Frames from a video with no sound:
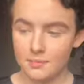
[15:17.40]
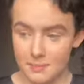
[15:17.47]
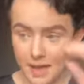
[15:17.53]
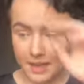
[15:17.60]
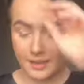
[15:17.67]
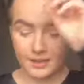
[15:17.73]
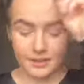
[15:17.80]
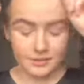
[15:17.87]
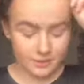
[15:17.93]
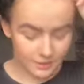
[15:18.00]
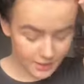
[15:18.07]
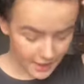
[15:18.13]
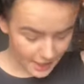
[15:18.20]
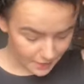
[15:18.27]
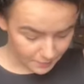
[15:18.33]
back.
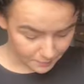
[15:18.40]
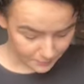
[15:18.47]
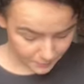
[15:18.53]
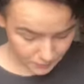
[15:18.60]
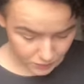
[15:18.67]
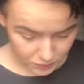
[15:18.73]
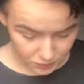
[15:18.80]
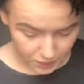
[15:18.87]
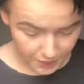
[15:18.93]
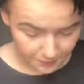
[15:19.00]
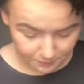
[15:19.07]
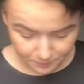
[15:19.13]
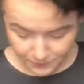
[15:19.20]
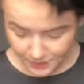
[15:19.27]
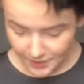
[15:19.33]
Sorry.
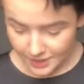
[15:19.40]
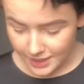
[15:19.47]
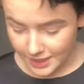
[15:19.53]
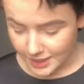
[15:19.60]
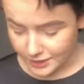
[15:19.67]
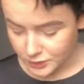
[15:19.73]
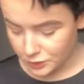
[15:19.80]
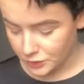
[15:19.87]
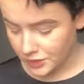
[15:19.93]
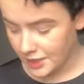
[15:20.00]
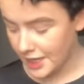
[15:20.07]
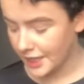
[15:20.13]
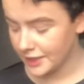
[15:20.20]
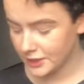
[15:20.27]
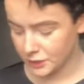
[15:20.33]
So the
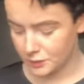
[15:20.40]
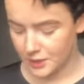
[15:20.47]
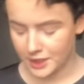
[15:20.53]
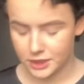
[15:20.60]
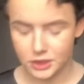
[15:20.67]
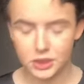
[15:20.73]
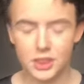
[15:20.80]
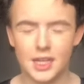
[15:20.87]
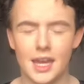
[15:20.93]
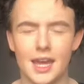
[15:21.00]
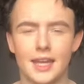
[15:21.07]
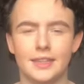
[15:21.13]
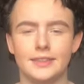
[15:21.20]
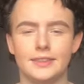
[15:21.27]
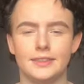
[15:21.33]
next question
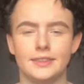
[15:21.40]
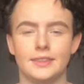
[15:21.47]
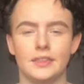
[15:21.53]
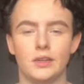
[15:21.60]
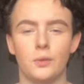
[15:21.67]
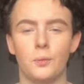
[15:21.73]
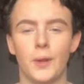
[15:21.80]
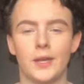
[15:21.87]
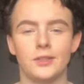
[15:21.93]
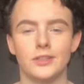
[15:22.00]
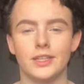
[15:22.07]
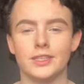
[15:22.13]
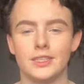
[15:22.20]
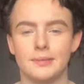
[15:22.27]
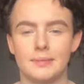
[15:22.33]
is, where do I
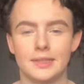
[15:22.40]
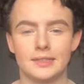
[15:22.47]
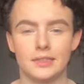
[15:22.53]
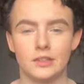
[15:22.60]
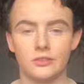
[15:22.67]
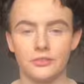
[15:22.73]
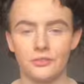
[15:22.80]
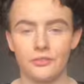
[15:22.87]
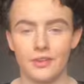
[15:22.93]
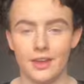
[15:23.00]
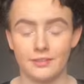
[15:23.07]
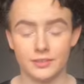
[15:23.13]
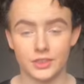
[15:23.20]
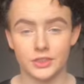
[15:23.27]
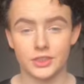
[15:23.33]
see myself in 5
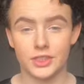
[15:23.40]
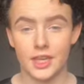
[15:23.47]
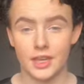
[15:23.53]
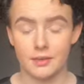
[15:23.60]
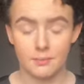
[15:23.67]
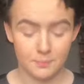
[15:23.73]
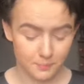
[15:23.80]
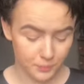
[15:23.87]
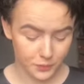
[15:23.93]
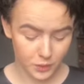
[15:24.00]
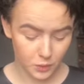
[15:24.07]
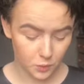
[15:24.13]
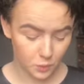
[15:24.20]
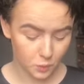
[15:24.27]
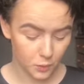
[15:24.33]
years time?
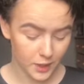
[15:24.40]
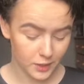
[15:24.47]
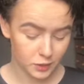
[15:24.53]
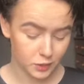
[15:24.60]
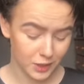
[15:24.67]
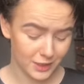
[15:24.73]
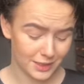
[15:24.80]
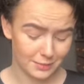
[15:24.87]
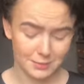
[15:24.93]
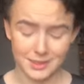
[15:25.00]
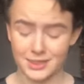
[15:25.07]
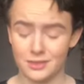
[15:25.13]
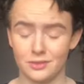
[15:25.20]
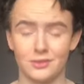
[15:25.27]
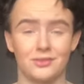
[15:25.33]
Where do I see
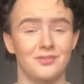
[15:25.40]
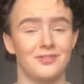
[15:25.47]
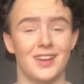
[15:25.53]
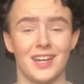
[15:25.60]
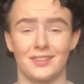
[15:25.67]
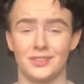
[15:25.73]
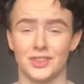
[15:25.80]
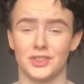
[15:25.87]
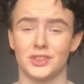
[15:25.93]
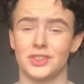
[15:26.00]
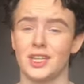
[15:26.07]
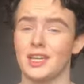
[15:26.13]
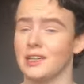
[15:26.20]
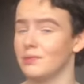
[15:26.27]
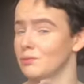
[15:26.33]
myself in 5 years
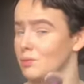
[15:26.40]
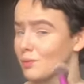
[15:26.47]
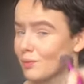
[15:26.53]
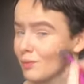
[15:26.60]
time?